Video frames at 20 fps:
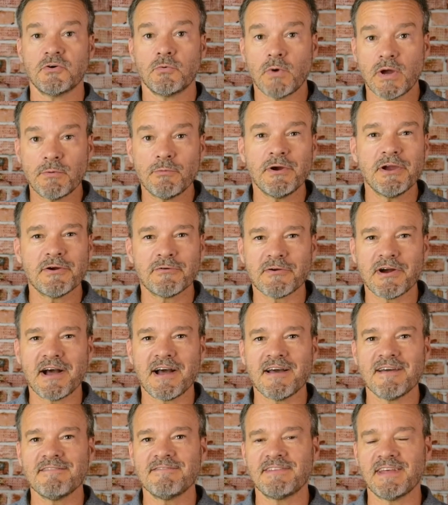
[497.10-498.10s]
when we
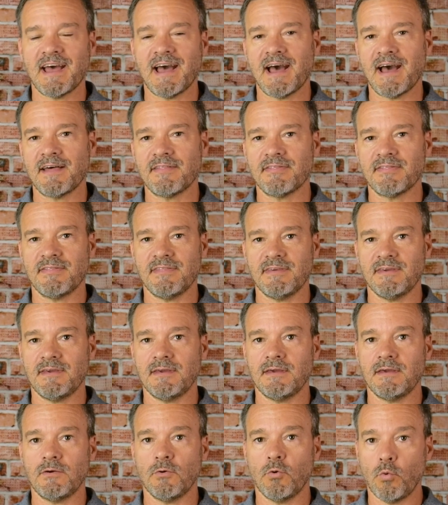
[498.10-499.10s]
arrived at
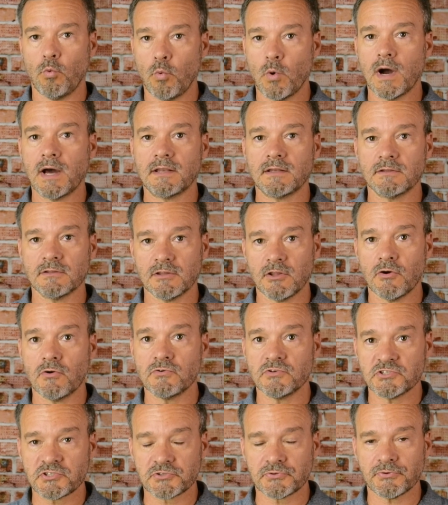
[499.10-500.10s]
the one
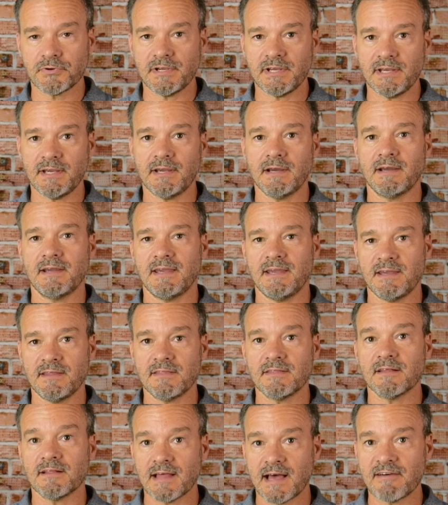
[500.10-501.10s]
lone tree
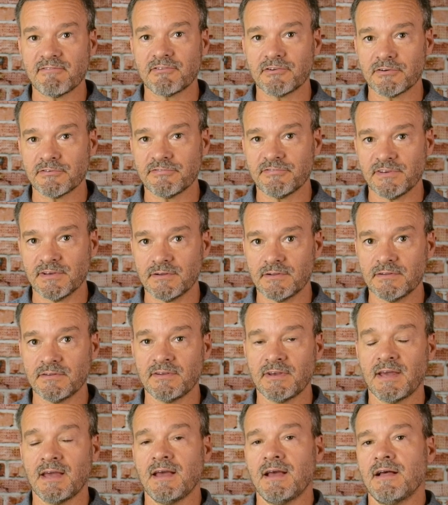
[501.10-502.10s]
in the lavender field,
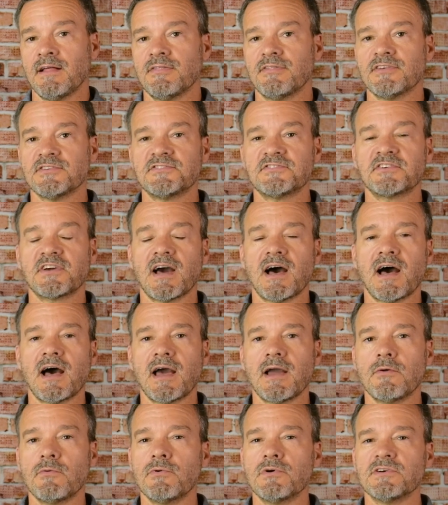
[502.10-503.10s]
the
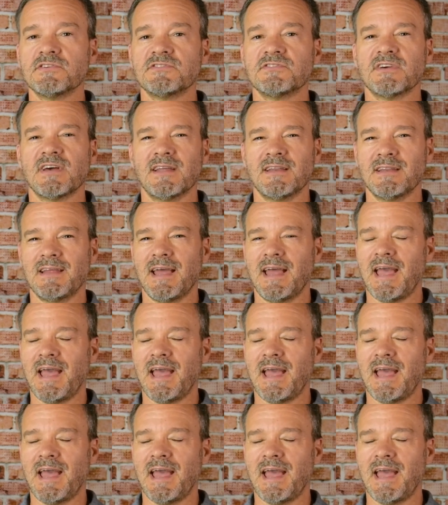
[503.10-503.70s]
sky was an